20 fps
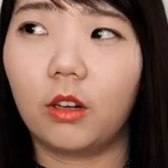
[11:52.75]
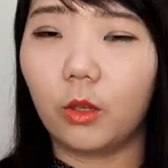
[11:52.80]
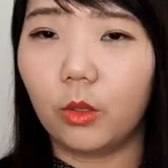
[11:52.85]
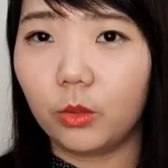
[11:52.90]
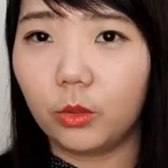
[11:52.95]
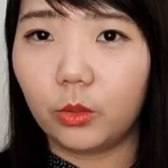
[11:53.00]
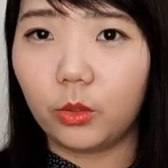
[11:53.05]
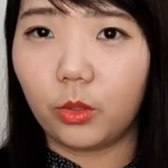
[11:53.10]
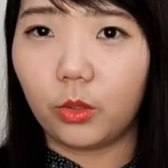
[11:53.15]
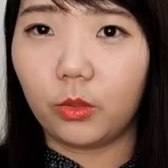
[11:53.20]

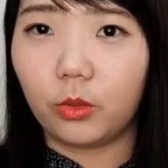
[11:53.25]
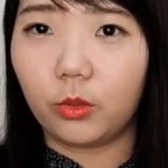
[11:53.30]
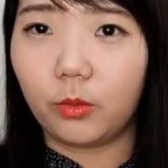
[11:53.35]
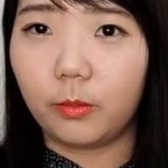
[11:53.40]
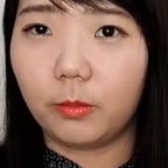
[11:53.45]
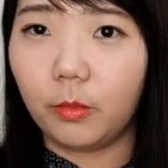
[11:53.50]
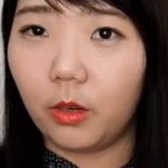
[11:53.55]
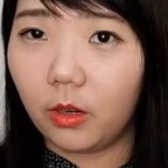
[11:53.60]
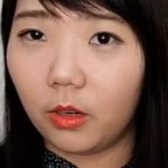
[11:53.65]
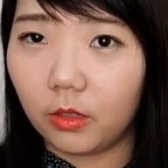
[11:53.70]
go
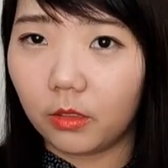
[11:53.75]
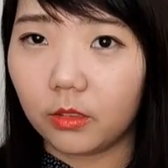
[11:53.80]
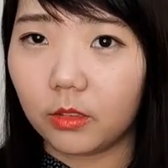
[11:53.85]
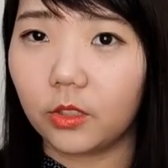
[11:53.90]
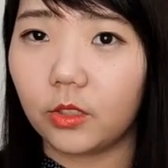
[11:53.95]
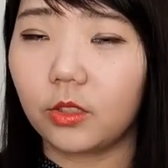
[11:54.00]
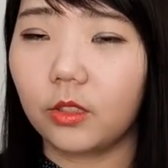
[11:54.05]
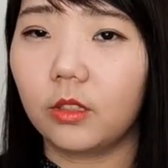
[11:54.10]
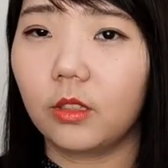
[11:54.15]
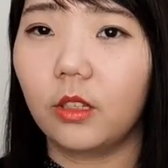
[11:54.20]
to
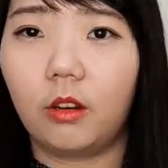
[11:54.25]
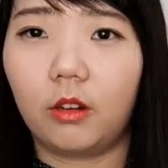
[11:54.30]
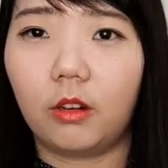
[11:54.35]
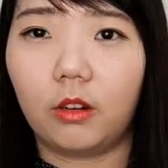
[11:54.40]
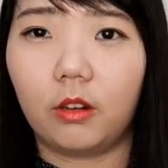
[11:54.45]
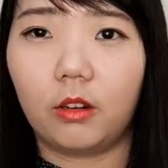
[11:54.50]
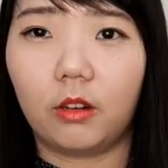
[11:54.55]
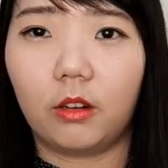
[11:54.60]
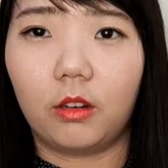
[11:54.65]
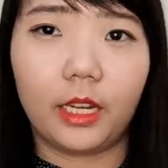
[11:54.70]
malls
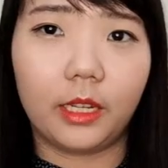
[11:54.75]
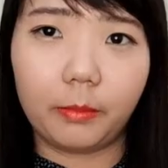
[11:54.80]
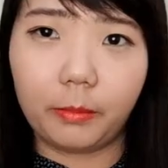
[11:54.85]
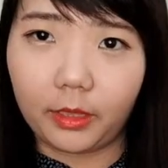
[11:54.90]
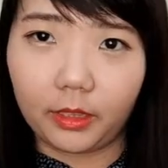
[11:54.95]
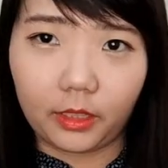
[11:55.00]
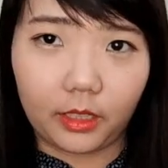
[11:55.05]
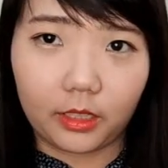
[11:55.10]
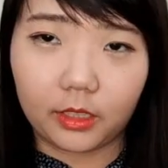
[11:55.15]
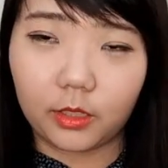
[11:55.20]
or any
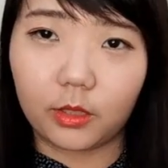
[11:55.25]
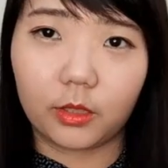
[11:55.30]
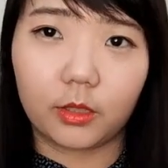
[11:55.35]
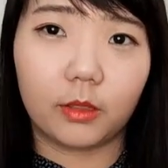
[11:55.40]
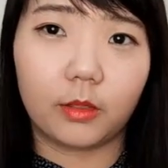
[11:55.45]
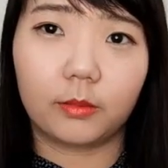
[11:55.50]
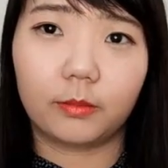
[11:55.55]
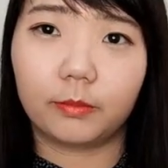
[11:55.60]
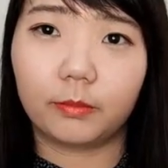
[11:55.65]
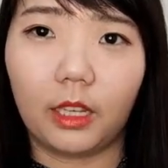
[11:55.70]

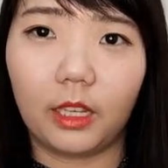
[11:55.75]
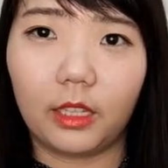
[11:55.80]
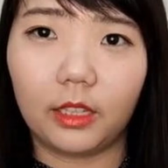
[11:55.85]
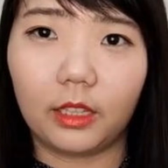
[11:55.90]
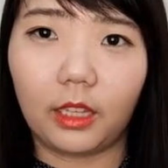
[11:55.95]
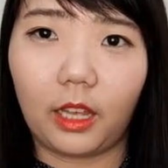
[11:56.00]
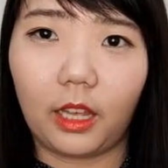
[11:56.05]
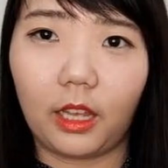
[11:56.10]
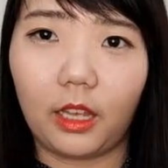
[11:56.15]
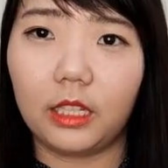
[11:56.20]
meetings
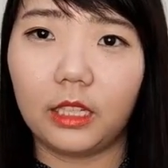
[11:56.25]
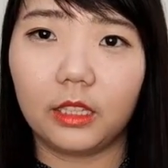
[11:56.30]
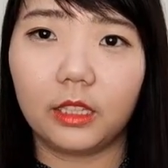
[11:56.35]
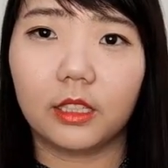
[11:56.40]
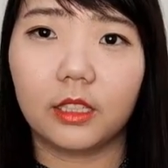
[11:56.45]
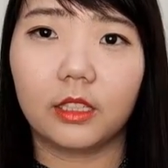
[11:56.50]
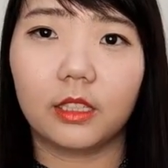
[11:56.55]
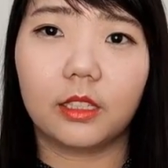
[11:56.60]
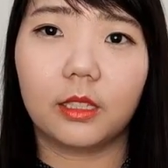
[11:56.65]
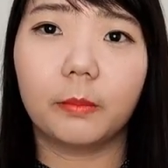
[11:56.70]
that
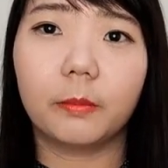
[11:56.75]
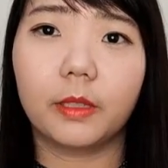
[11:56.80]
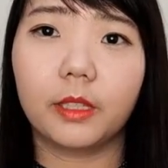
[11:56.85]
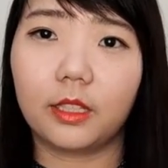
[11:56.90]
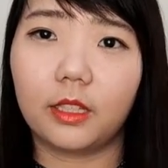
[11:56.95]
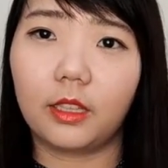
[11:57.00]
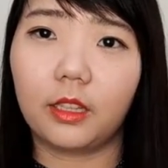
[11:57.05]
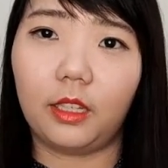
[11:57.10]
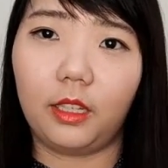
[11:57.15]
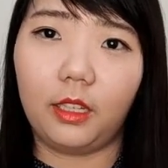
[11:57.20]
need
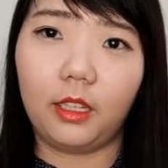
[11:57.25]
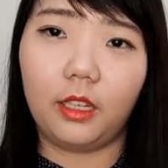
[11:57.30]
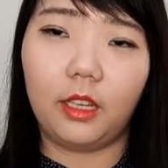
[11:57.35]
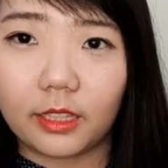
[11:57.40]
simplicity.